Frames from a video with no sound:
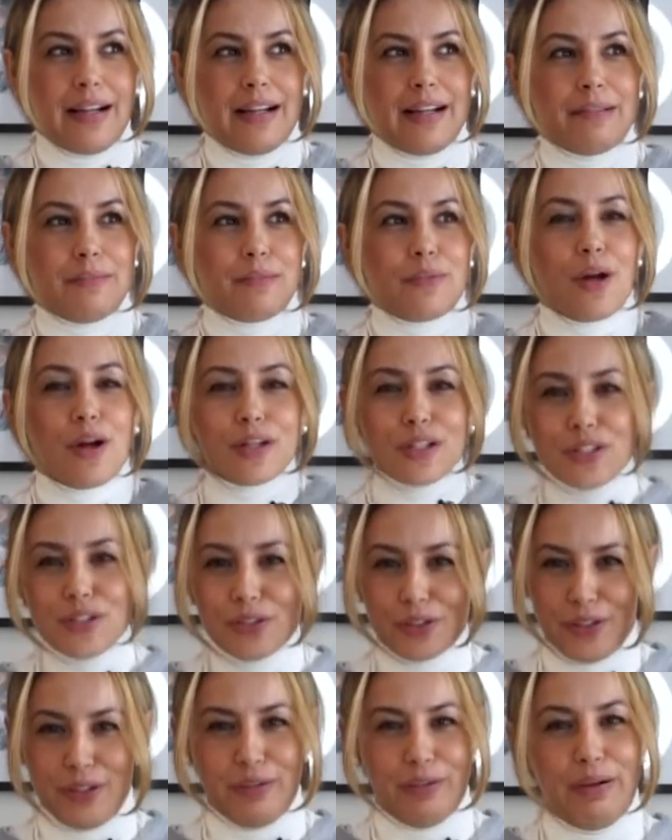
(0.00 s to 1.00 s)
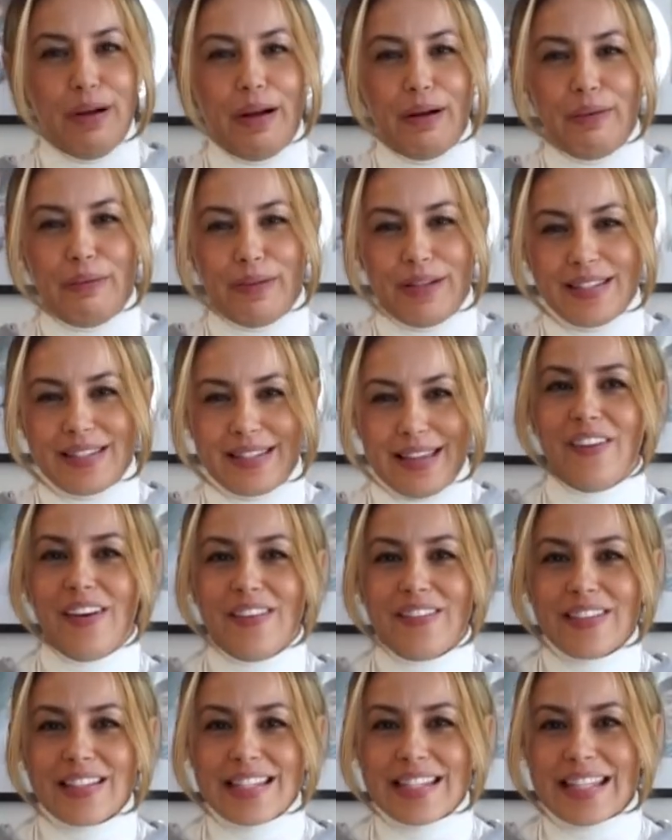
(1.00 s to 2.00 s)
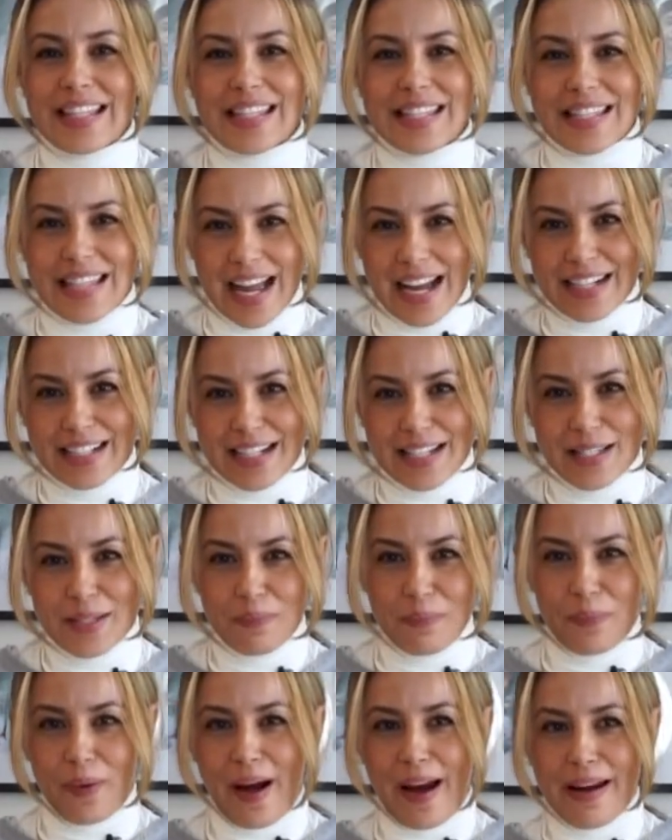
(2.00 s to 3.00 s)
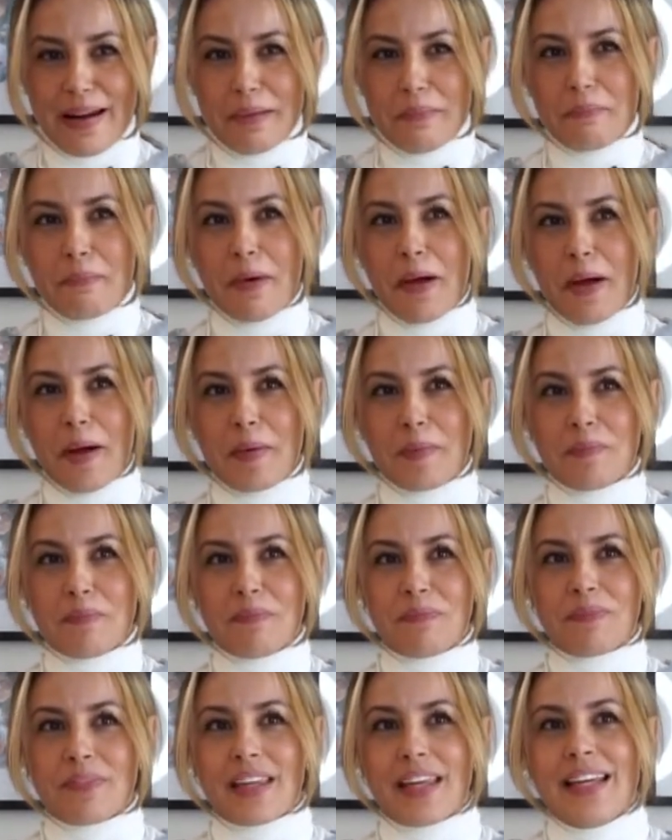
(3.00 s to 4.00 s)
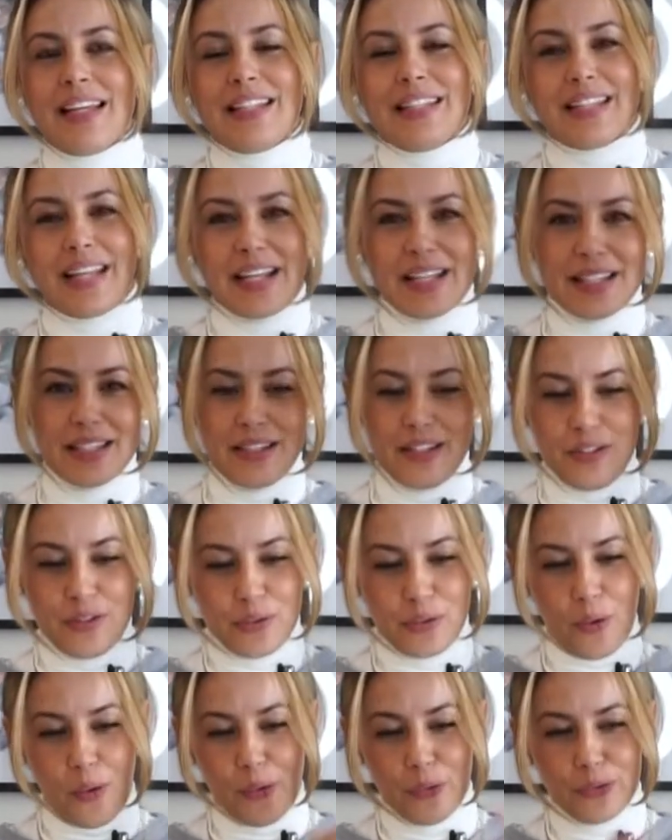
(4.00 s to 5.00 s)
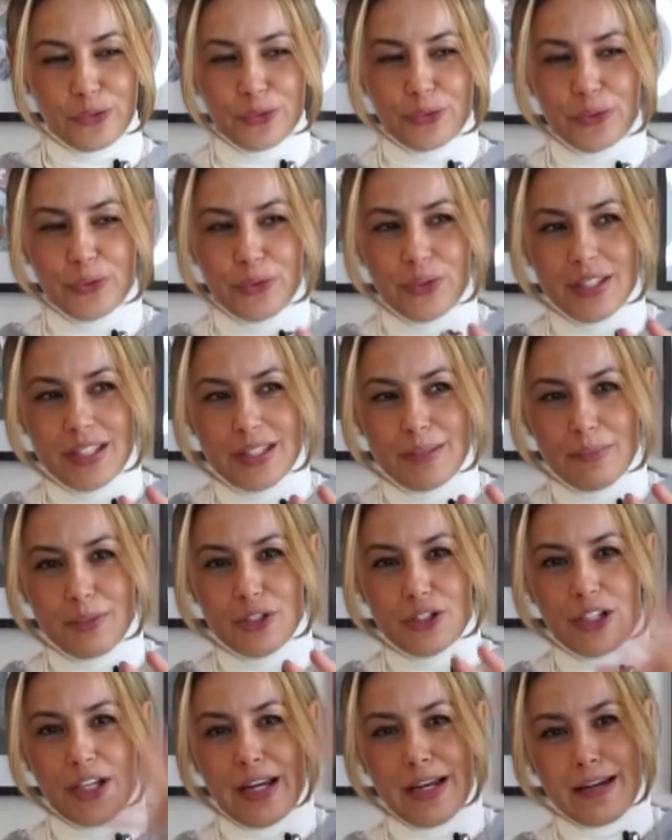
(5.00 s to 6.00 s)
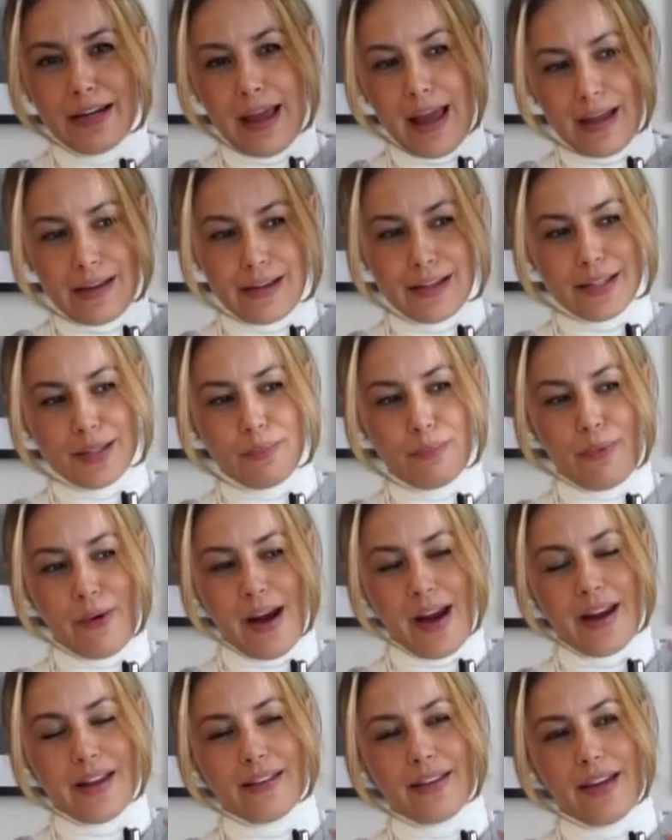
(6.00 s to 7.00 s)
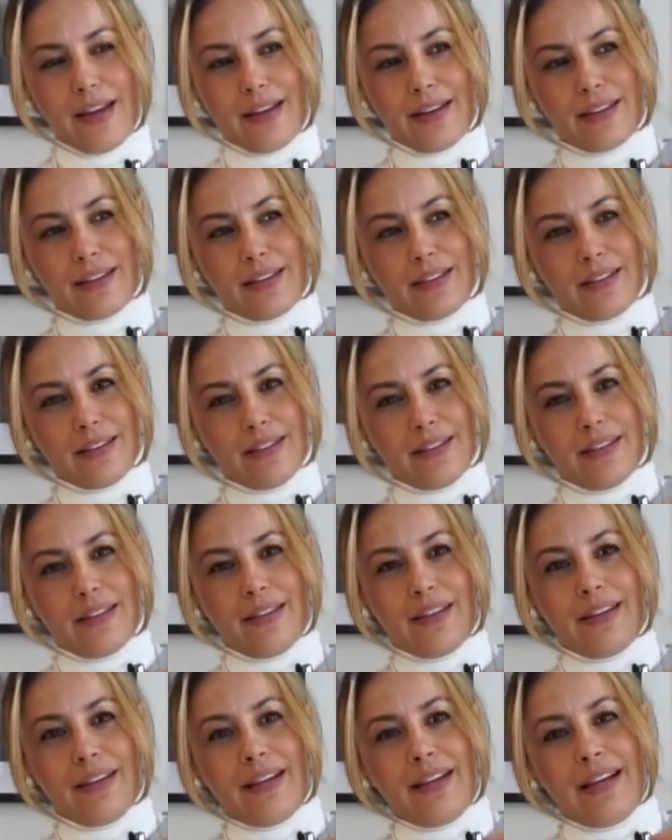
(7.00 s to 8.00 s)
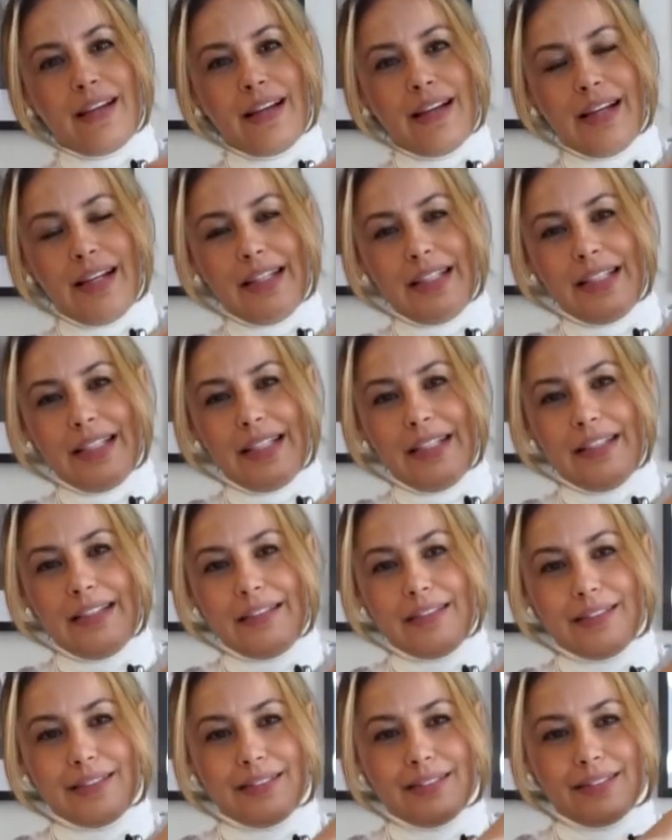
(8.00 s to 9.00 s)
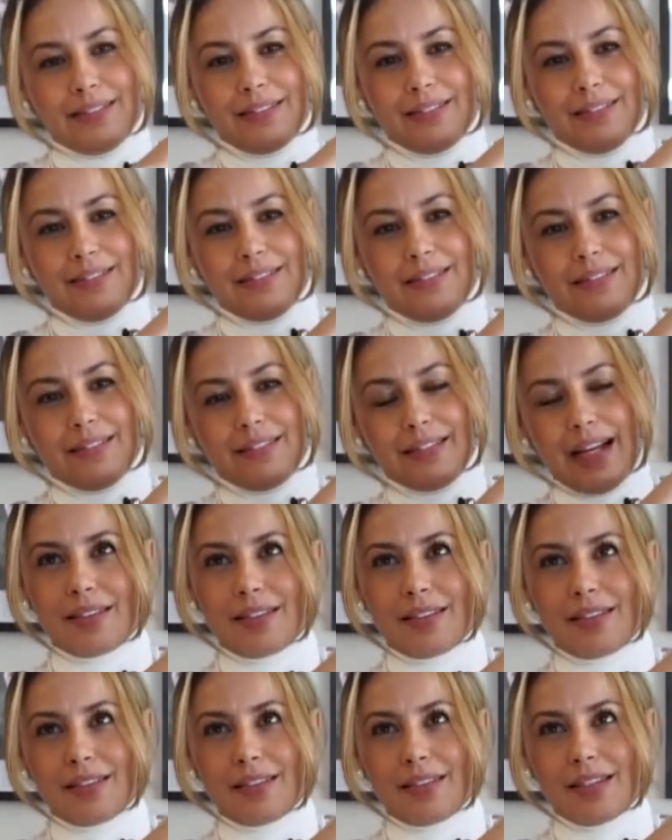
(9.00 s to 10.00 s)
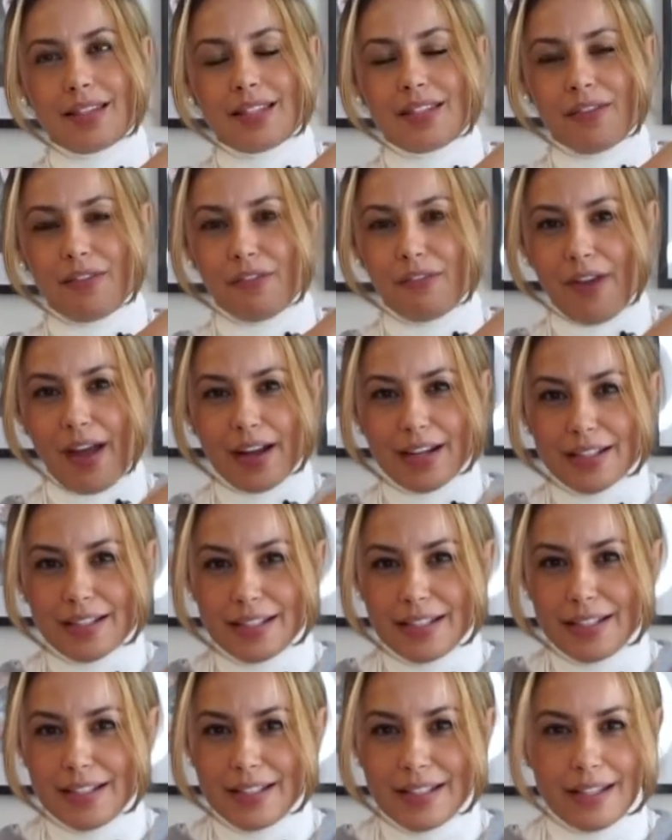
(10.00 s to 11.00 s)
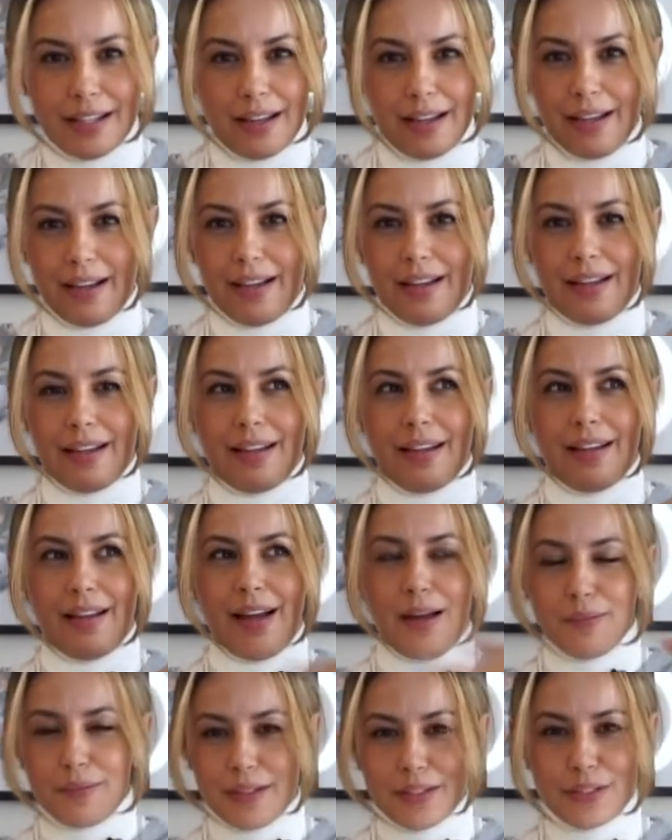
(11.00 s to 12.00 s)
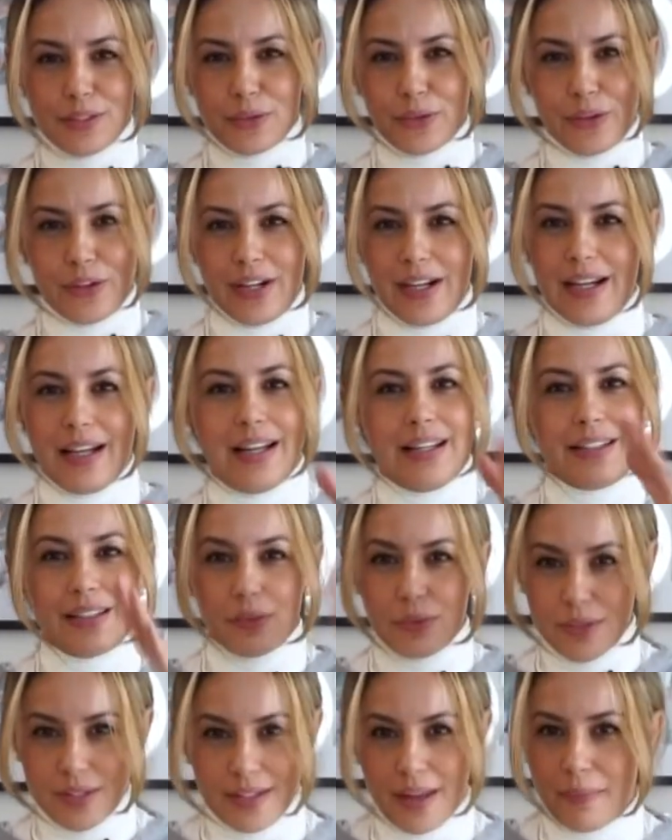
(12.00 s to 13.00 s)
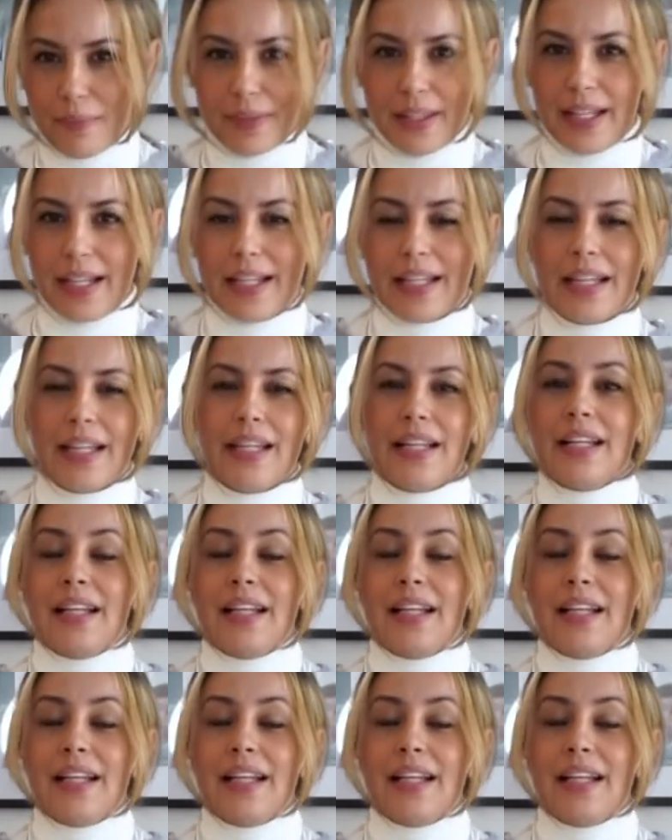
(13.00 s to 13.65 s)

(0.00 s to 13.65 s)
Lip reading: I'm not sure what was inside a spray, but you go through this machine and they spray like a disinfectant. I'm not sure. There was something.